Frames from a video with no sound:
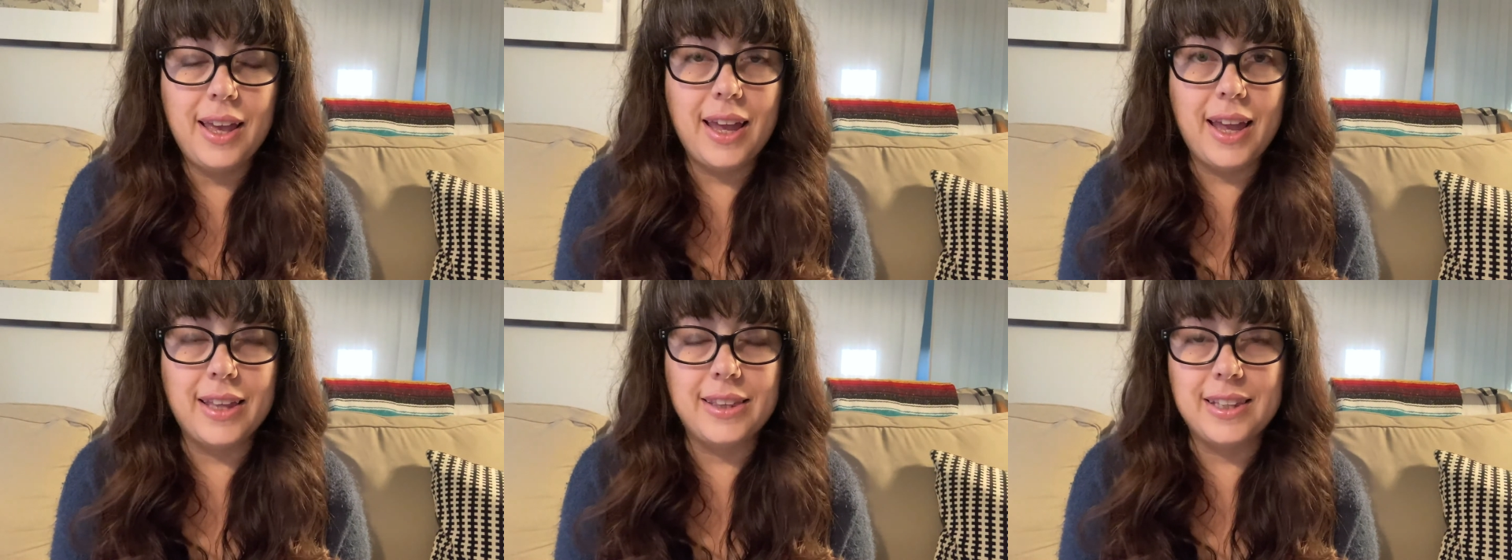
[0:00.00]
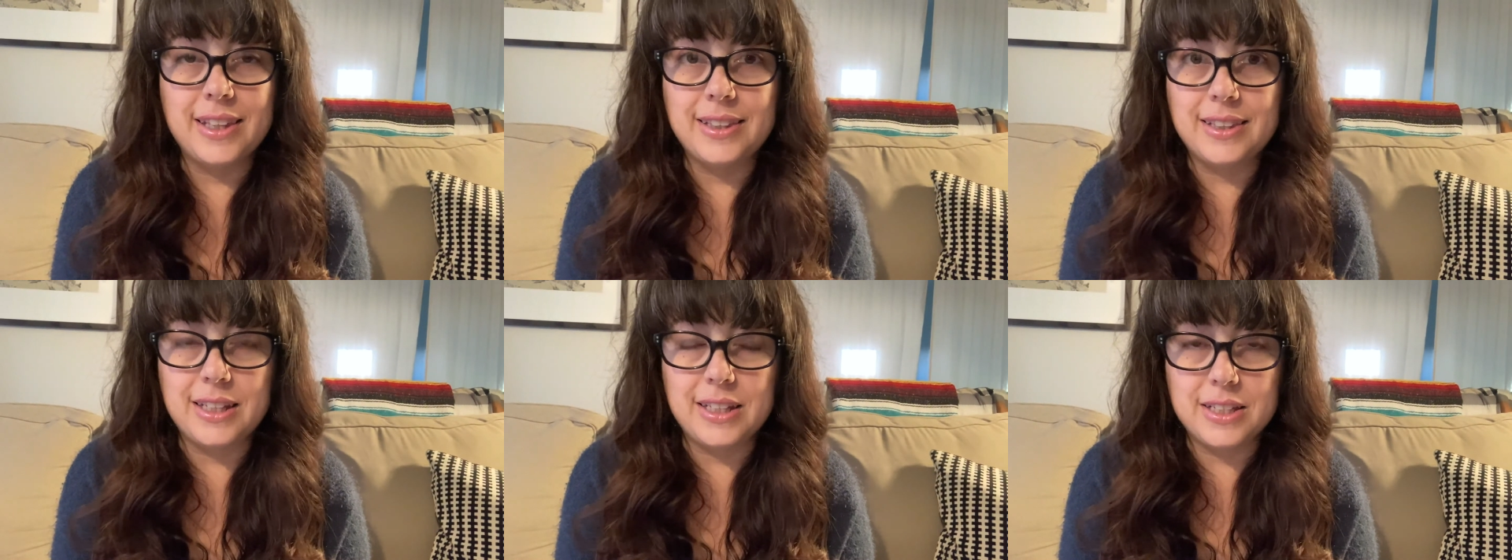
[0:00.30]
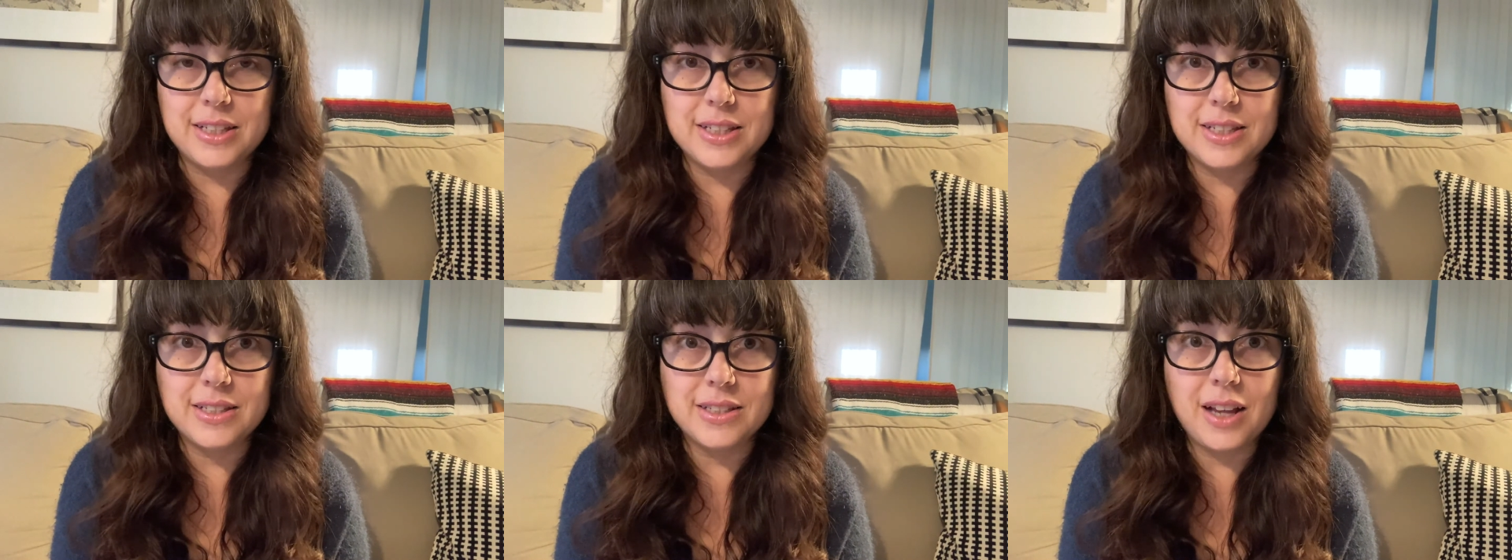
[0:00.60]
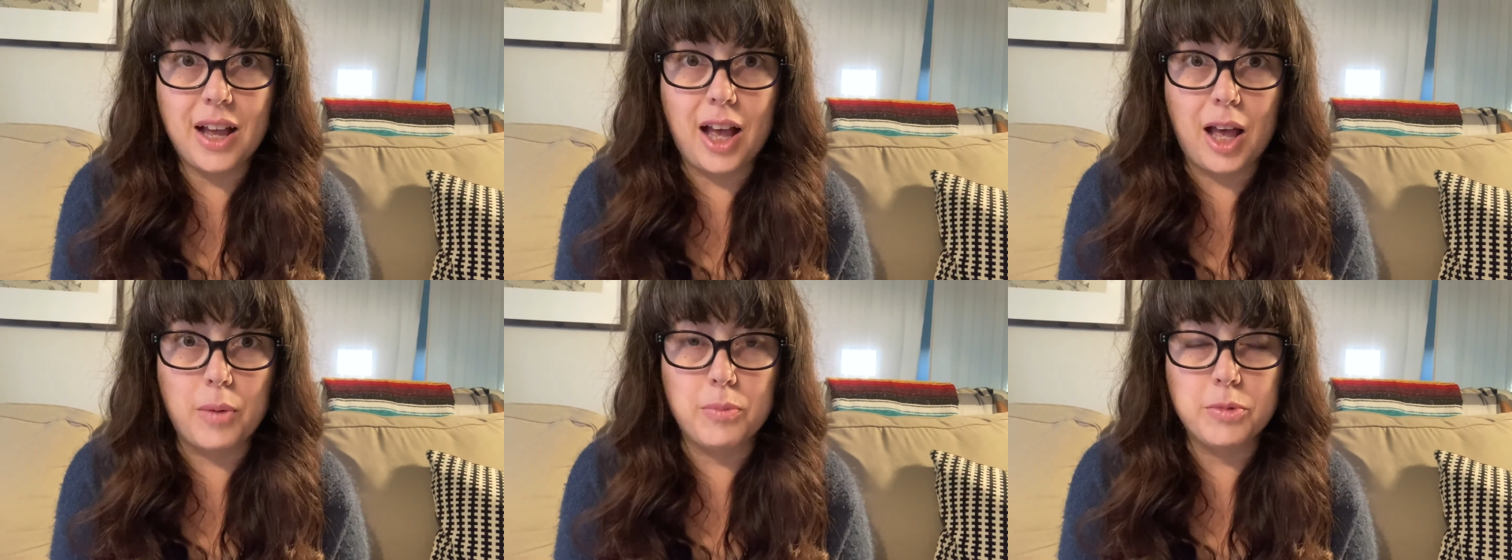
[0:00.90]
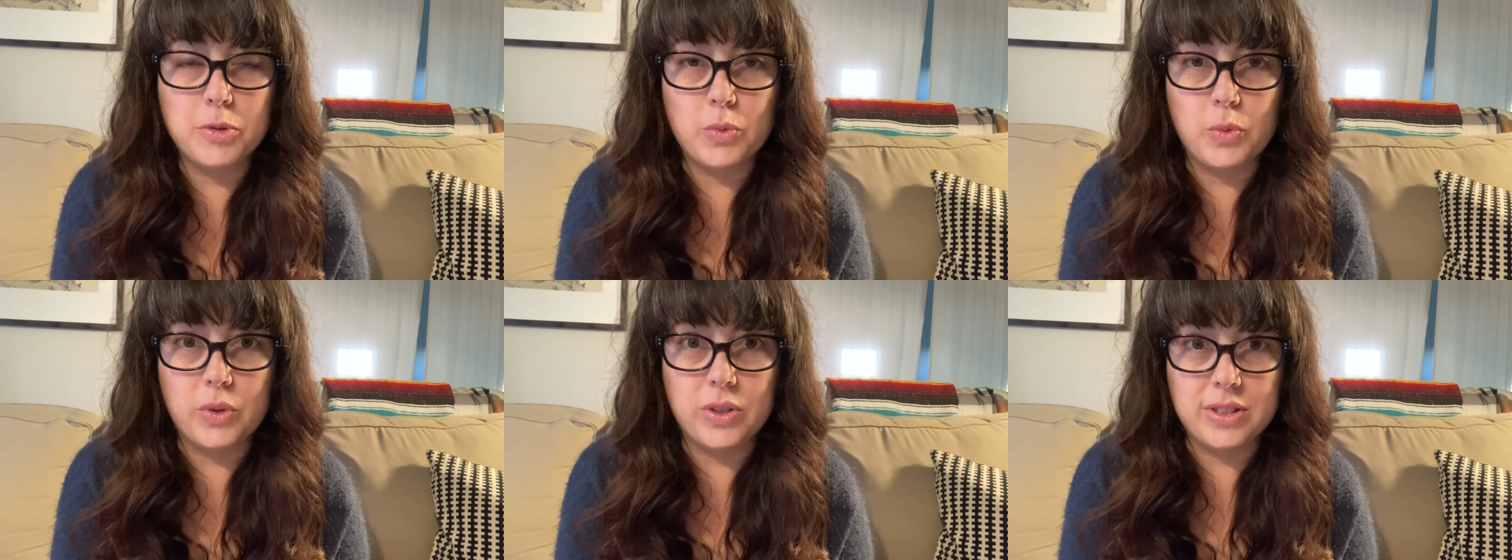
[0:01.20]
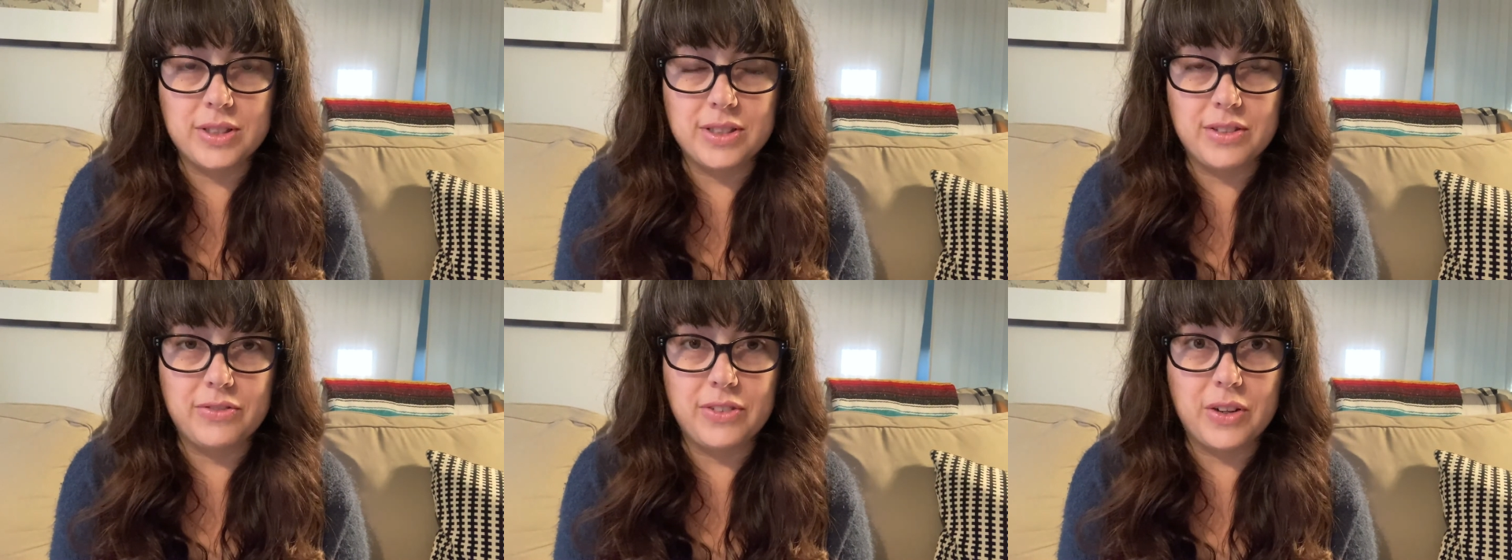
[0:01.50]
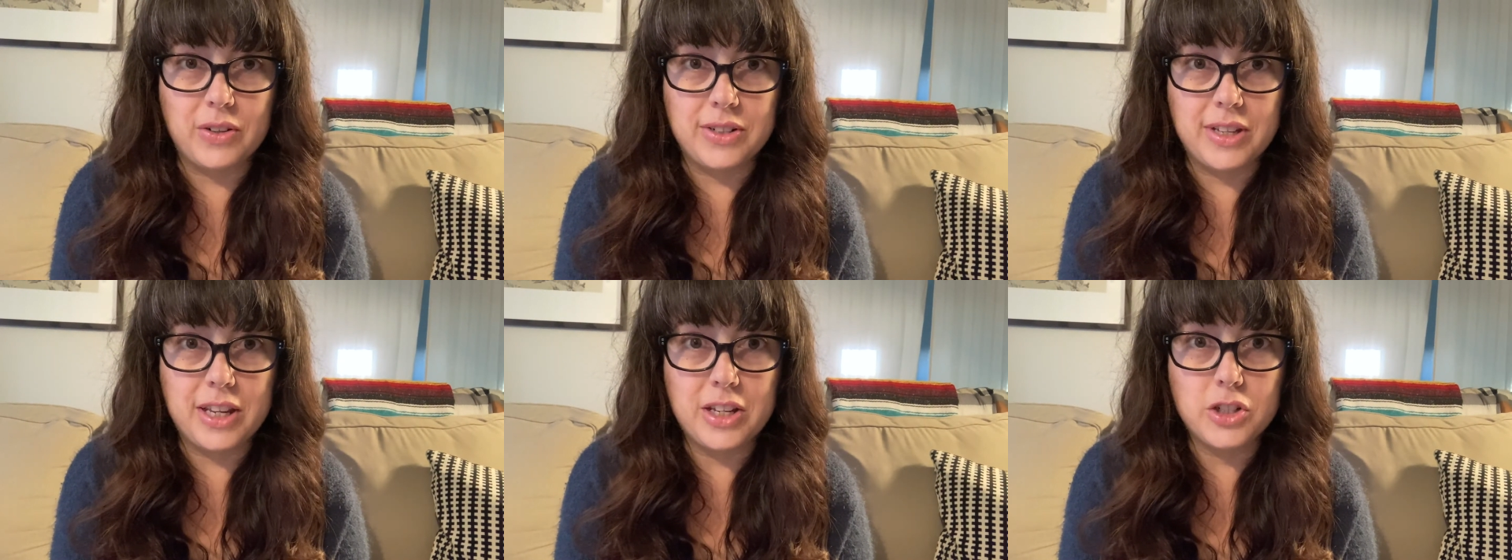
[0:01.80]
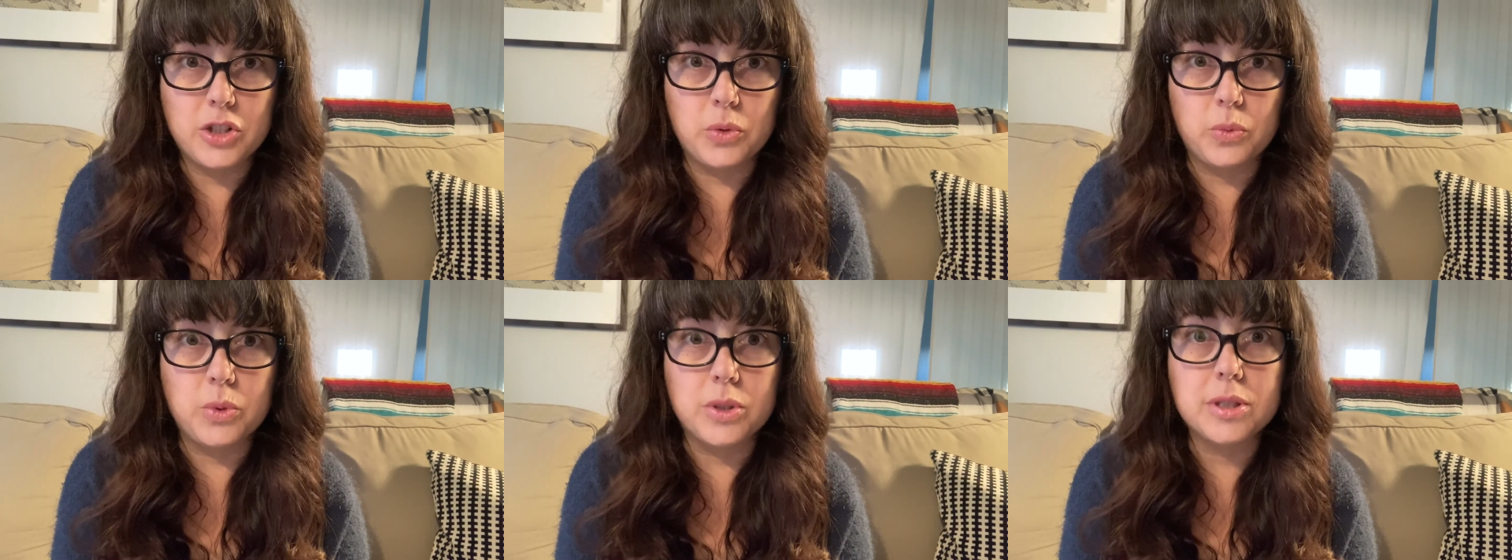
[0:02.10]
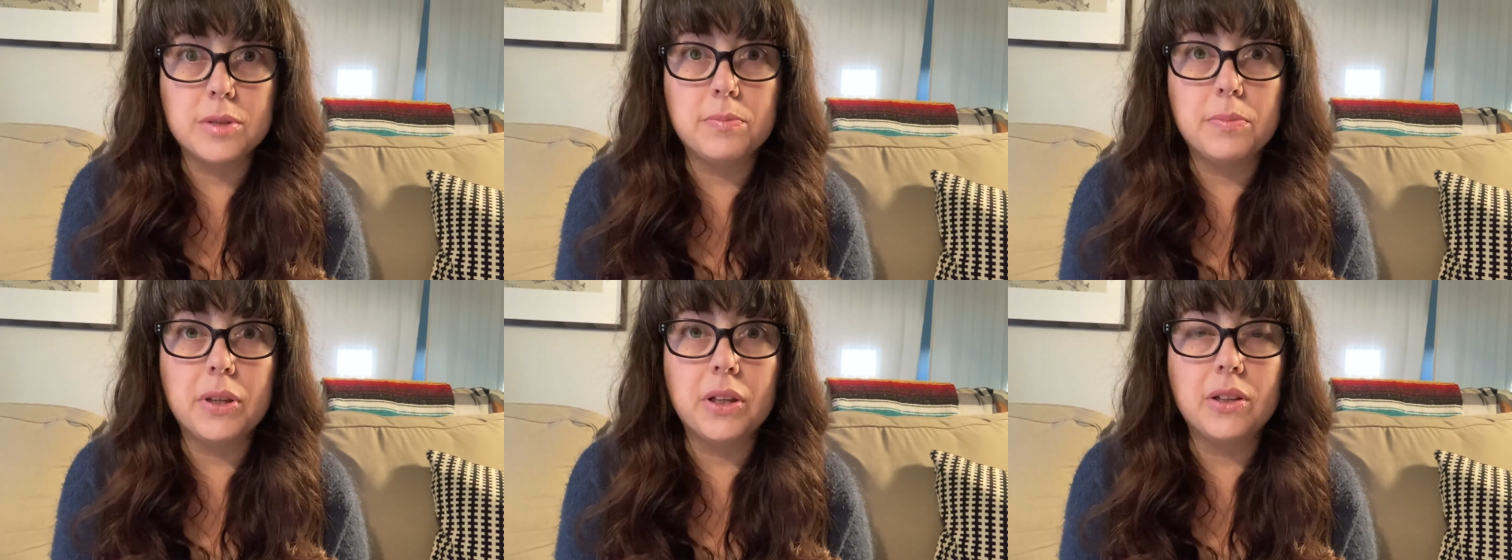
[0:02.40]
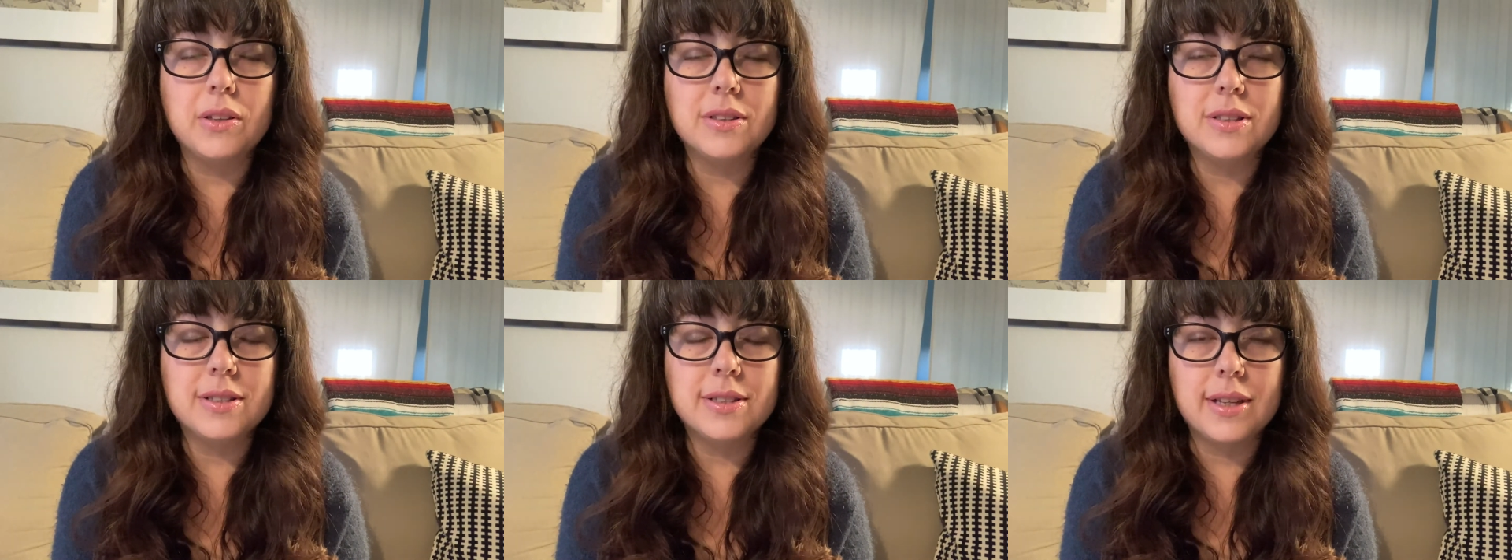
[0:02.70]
and then they stopped once the foundation was built